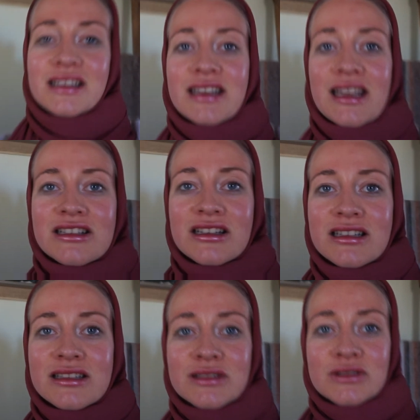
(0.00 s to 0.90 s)
it actually
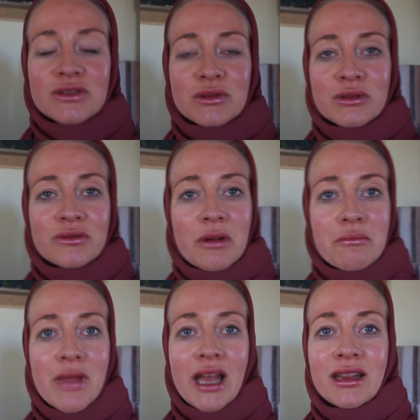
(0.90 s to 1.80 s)
is sort of
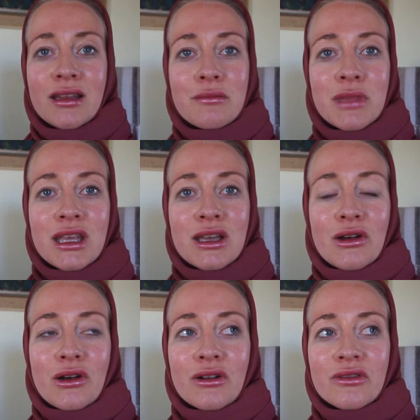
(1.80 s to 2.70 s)
reminding me
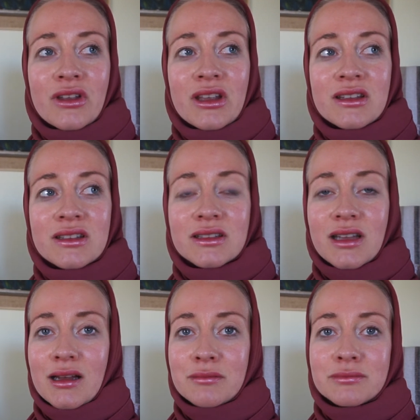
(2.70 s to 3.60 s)
of
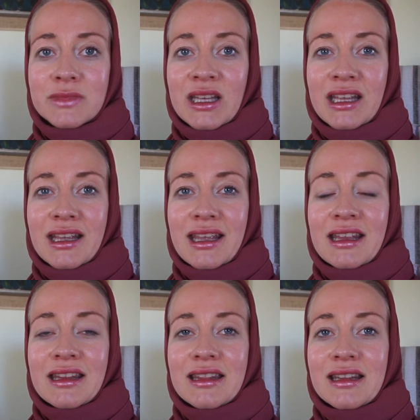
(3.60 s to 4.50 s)
something
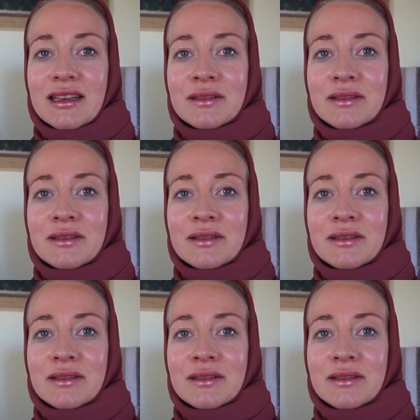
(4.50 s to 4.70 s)
in